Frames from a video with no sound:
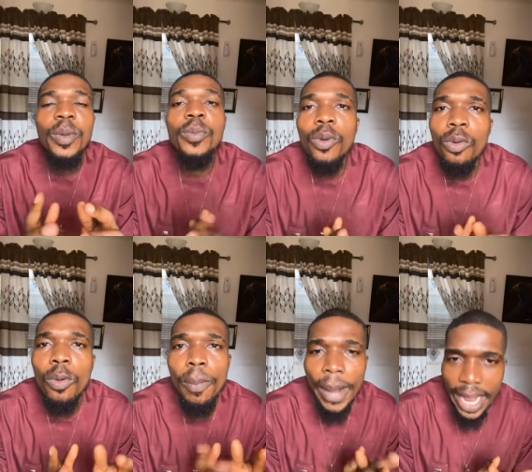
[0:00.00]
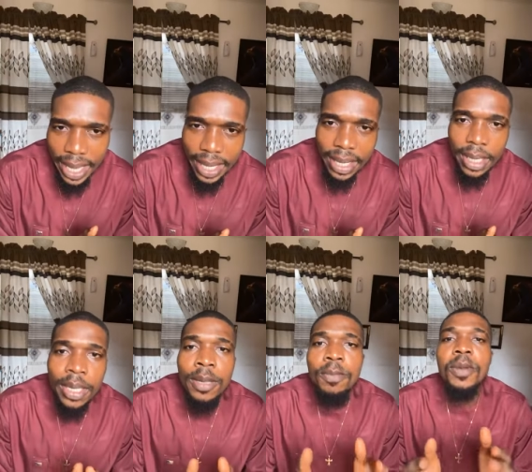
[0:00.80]
People will buy.
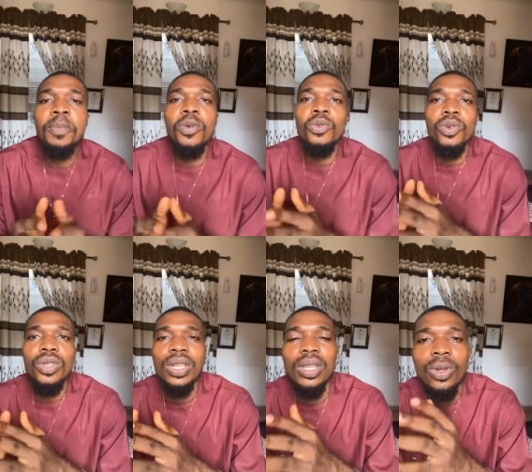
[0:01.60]
People